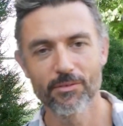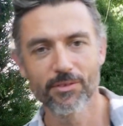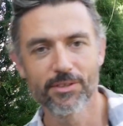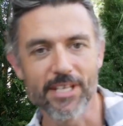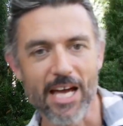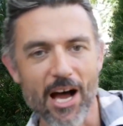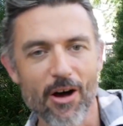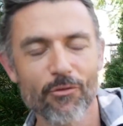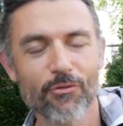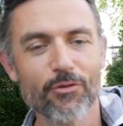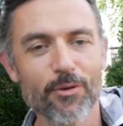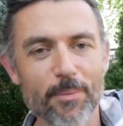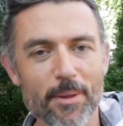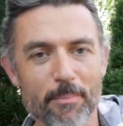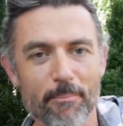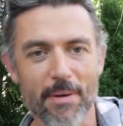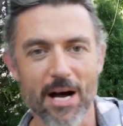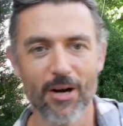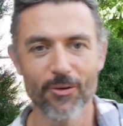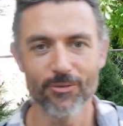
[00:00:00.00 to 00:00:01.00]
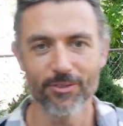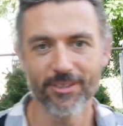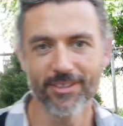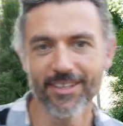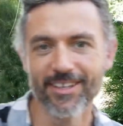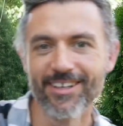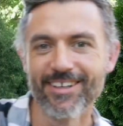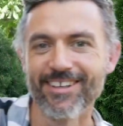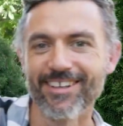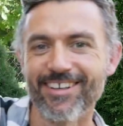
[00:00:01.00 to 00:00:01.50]
down from the mountain
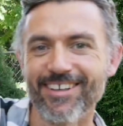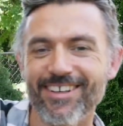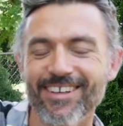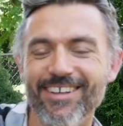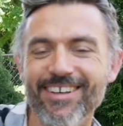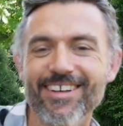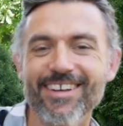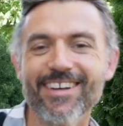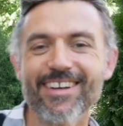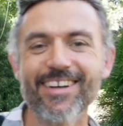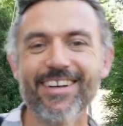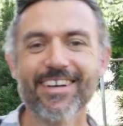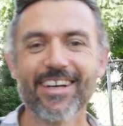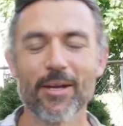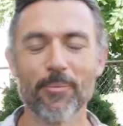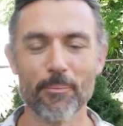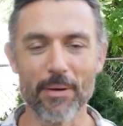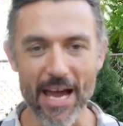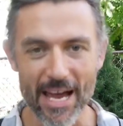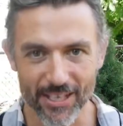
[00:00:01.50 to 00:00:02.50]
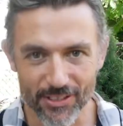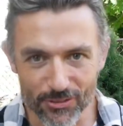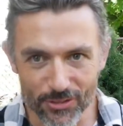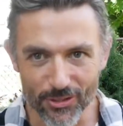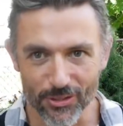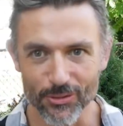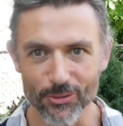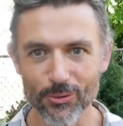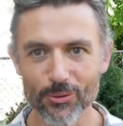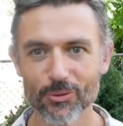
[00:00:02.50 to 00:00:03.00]
and back
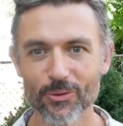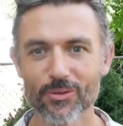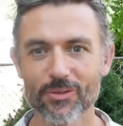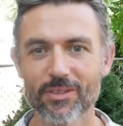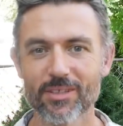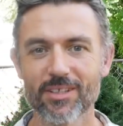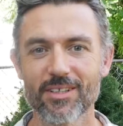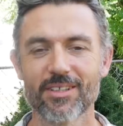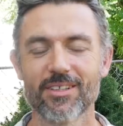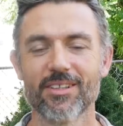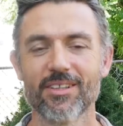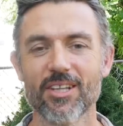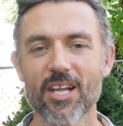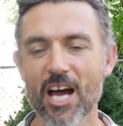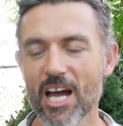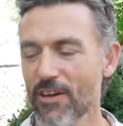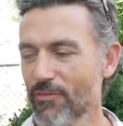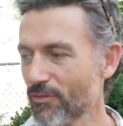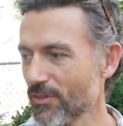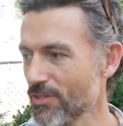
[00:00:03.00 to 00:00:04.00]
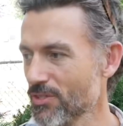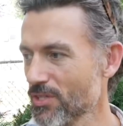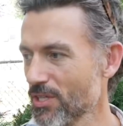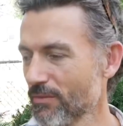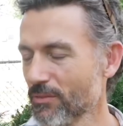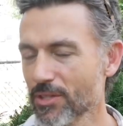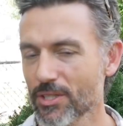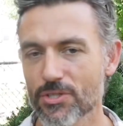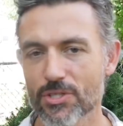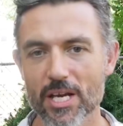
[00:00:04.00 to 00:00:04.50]
to life and
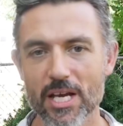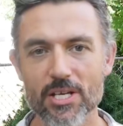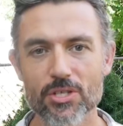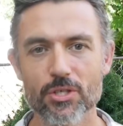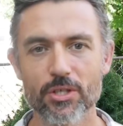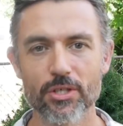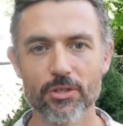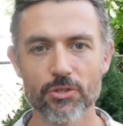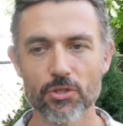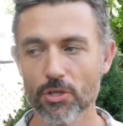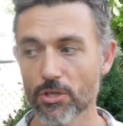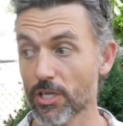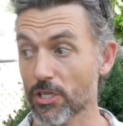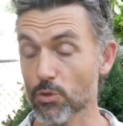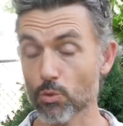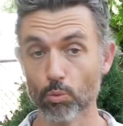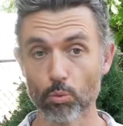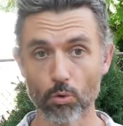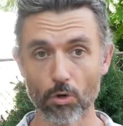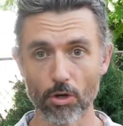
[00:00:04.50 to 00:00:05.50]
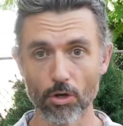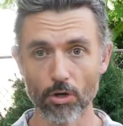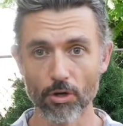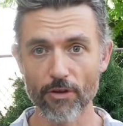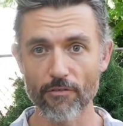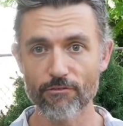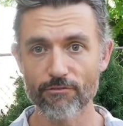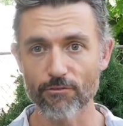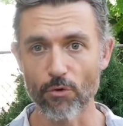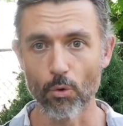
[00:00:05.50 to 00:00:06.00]
civilization, into this world
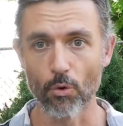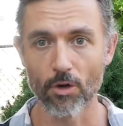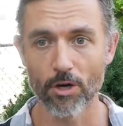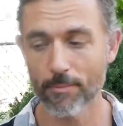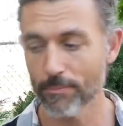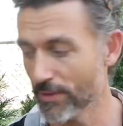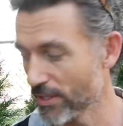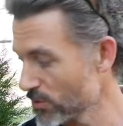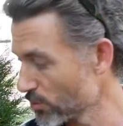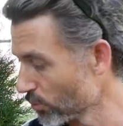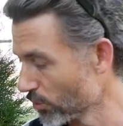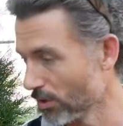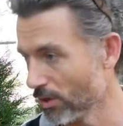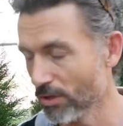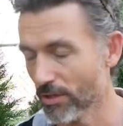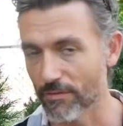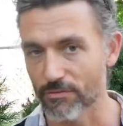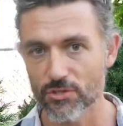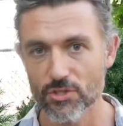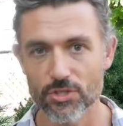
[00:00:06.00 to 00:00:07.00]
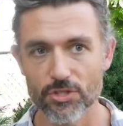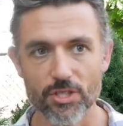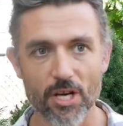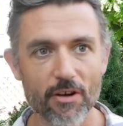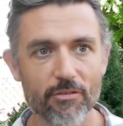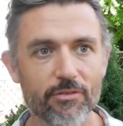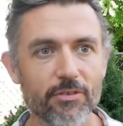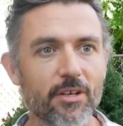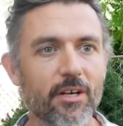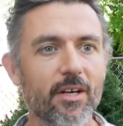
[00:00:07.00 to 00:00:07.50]
of form, this world of
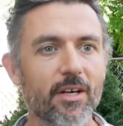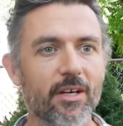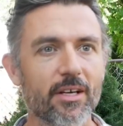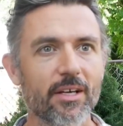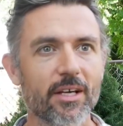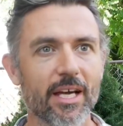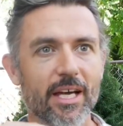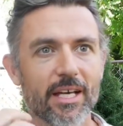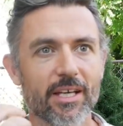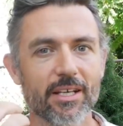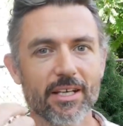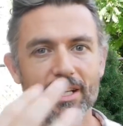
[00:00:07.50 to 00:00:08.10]
stuff and